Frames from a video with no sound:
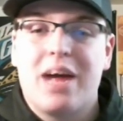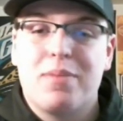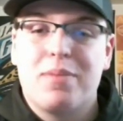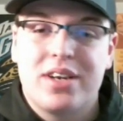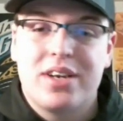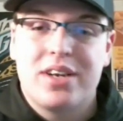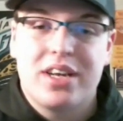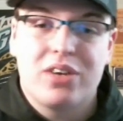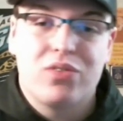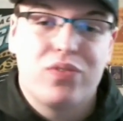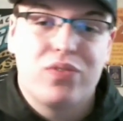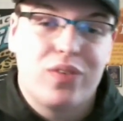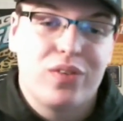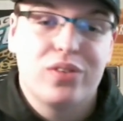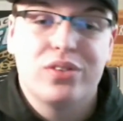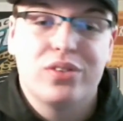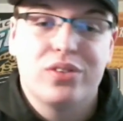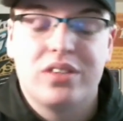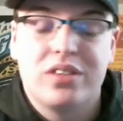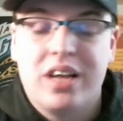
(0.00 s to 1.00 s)
But Nick
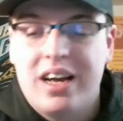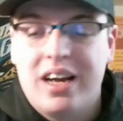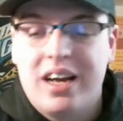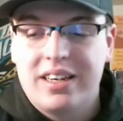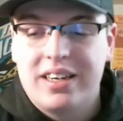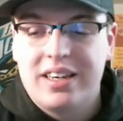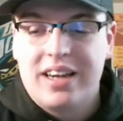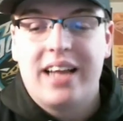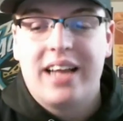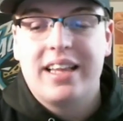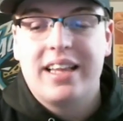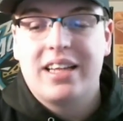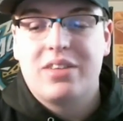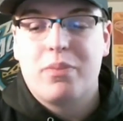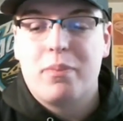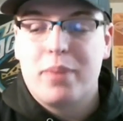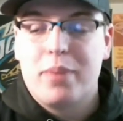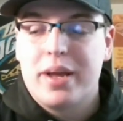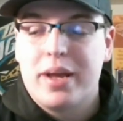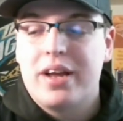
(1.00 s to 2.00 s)
Foles, a guy that's
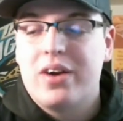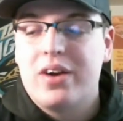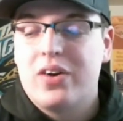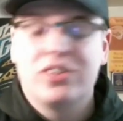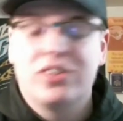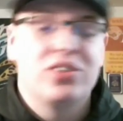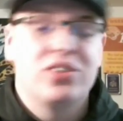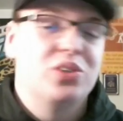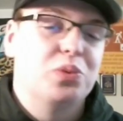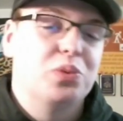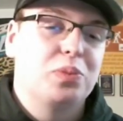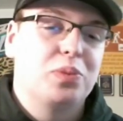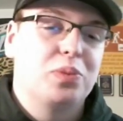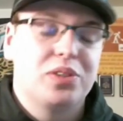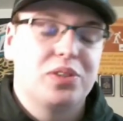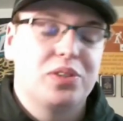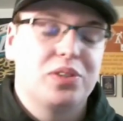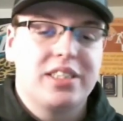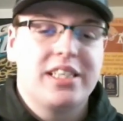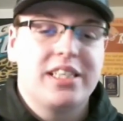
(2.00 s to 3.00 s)
been on a Super
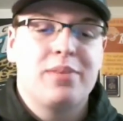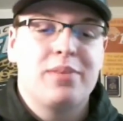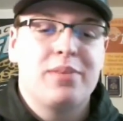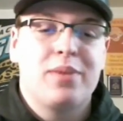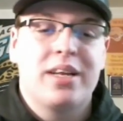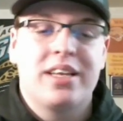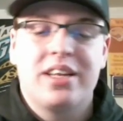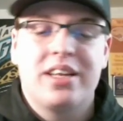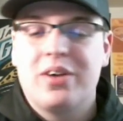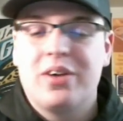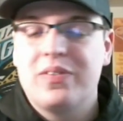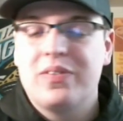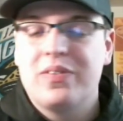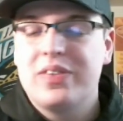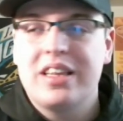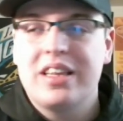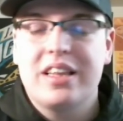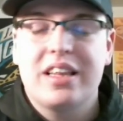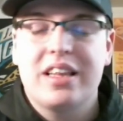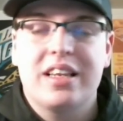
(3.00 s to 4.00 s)
Bowl team, and, you know,
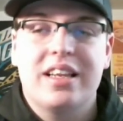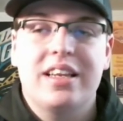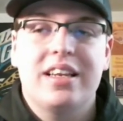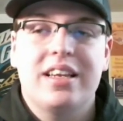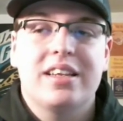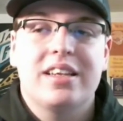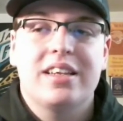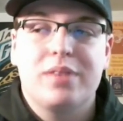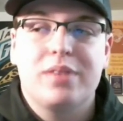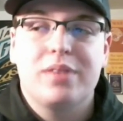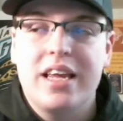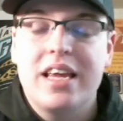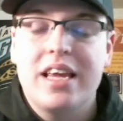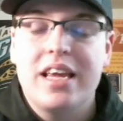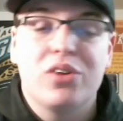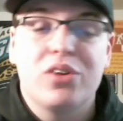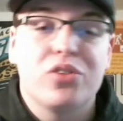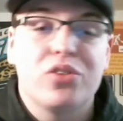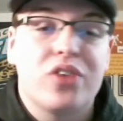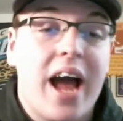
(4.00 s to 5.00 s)
the
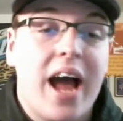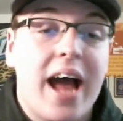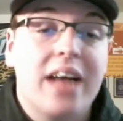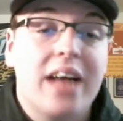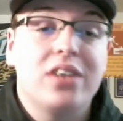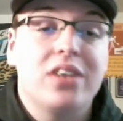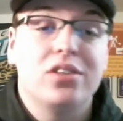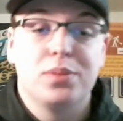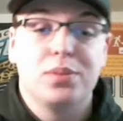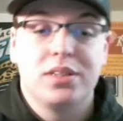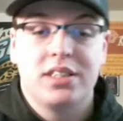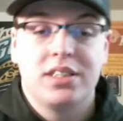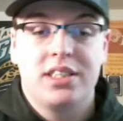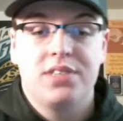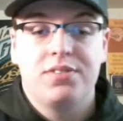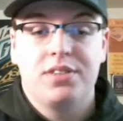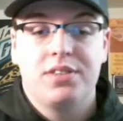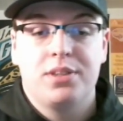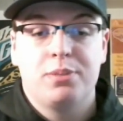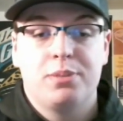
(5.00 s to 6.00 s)
Eagles had to
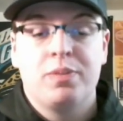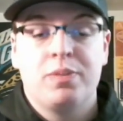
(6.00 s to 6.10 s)
believe in him.